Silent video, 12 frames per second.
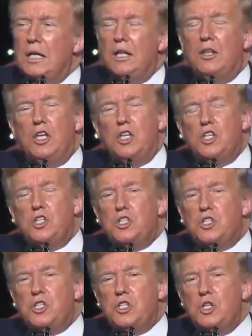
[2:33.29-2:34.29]
in
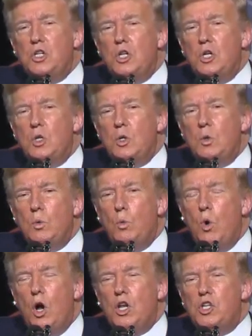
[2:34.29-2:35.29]
these
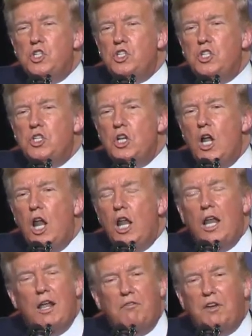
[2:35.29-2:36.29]
once
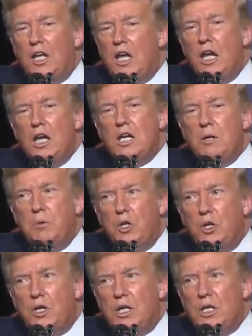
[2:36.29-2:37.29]
lovely
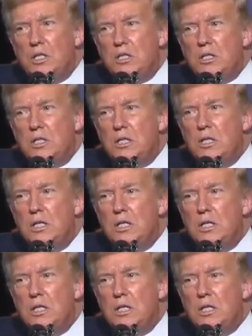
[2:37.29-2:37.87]
communities.